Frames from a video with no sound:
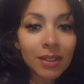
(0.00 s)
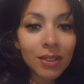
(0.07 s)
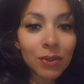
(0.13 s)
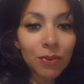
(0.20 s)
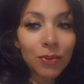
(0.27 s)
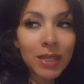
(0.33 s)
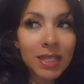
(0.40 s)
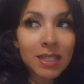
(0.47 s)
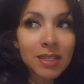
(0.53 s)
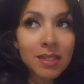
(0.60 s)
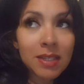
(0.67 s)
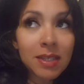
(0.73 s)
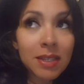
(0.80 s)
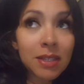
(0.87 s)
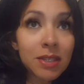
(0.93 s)
We
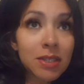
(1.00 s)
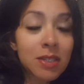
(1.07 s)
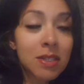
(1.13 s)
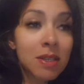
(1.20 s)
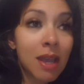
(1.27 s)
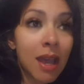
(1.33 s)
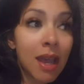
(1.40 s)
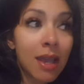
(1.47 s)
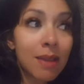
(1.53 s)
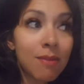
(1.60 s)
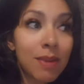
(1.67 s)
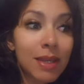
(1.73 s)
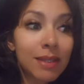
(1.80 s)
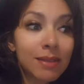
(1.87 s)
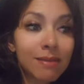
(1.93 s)
see the sky,
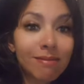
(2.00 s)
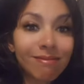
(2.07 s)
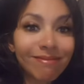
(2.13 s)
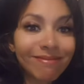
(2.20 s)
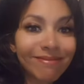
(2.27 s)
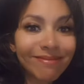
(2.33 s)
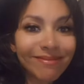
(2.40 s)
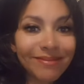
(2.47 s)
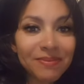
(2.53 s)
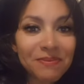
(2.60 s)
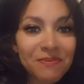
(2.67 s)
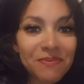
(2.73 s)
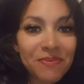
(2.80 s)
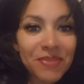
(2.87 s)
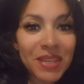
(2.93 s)
but
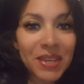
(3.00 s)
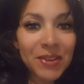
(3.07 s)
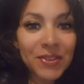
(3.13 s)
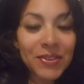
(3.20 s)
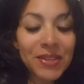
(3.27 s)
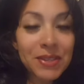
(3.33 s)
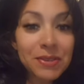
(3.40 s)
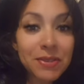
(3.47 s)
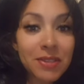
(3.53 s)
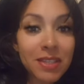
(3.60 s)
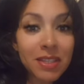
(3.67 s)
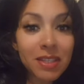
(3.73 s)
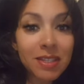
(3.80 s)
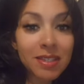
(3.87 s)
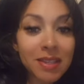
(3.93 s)
there are things in
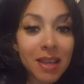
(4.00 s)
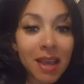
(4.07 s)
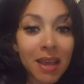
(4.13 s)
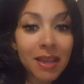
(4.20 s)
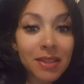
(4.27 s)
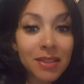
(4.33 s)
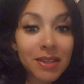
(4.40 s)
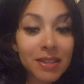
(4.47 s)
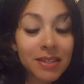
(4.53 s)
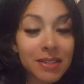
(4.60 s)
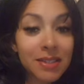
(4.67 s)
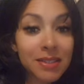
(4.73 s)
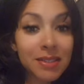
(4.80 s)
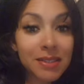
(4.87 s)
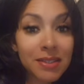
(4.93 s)
the sky that
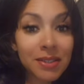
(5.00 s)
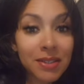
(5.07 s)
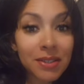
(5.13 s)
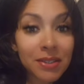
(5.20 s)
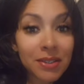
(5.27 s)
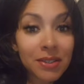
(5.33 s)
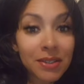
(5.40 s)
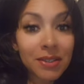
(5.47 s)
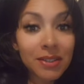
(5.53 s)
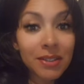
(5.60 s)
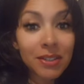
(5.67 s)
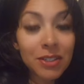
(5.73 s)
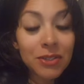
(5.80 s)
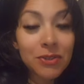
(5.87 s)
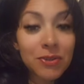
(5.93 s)
is
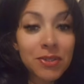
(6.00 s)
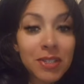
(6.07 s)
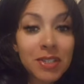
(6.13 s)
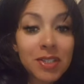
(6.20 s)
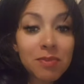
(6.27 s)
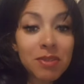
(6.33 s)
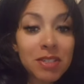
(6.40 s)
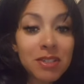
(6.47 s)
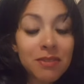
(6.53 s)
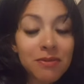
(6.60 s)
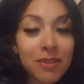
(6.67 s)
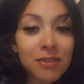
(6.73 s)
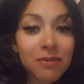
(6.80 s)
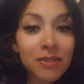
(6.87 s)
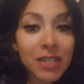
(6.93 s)
using
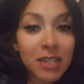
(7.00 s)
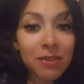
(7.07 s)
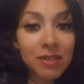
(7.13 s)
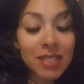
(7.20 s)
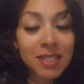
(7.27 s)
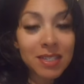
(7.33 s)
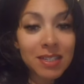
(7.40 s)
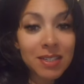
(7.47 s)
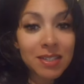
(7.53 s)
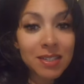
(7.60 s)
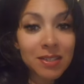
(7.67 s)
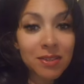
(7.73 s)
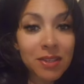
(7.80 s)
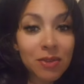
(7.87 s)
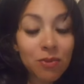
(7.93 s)
specific frequencies
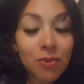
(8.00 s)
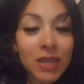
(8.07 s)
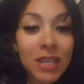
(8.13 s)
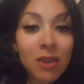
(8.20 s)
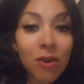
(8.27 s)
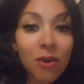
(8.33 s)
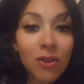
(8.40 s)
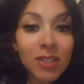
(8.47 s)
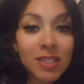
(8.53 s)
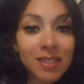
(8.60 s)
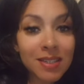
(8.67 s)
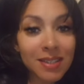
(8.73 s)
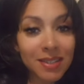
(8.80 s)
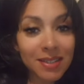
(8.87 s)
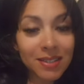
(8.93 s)
so that we can't
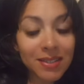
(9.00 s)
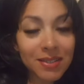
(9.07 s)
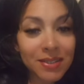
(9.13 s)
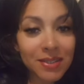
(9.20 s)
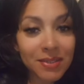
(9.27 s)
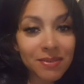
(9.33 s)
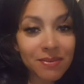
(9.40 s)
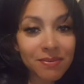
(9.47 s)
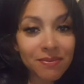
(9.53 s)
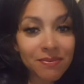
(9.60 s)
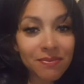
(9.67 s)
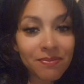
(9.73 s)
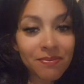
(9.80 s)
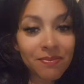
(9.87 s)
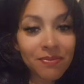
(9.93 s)
see it.
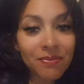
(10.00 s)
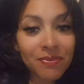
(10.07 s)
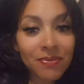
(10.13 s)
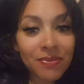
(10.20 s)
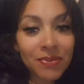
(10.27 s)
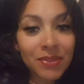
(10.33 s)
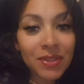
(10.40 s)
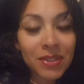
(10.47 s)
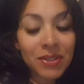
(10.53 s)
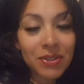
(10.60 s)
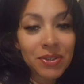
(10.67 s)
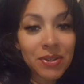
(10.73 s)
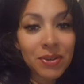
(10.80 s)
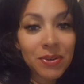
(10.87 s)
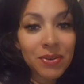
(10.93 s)
You
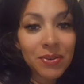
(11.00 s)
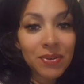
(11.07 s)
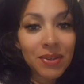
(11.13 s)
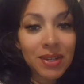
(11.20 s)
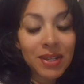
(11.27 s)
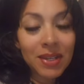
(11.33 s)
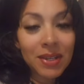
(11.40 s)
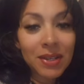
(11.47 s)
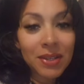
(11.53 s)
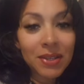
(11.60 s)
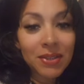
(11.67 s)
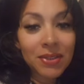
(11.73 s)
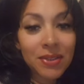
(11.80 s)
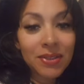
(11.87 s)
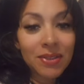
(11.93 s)
know,
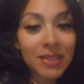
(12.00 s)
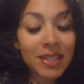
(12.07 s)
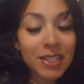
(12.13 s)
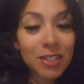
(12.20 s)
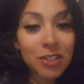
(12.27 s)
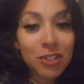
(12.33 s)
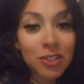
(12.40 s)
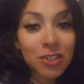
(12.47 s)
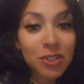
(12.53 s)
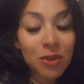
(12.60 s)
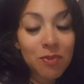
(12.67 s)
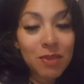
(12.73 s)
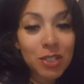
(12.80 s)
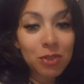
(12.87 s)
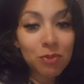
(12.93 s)
there's just so
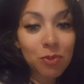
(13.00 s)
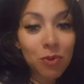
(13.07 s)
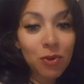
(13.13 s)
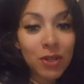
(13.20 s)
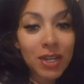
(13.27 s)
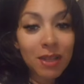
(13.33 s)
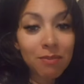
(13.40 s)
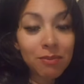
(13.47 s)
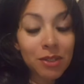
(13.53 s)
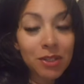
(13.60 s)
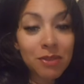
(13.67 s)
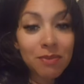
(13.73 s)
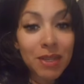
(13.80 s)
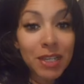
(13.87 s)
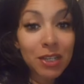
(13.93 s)
much more, and I'm going to
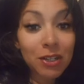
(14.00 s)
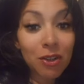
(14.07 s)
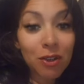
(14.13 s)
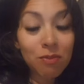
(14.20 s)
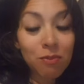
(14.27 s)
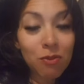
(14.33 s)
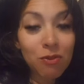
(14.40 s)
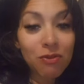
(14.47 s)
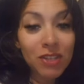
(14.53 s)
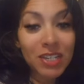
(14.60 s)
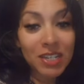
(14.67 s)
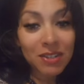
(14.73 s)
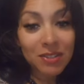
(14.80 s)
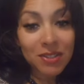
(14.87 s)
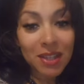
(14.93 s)
make a lot more
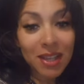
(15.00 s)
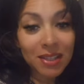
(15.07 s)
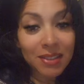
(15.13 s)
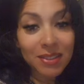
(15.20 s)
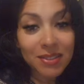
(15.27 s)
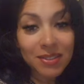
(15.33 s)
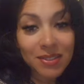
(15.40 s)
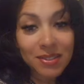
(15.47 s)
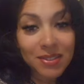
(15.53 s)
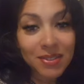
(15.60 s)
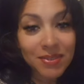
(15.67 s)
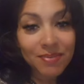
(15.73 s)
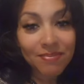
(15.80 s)
videos like this.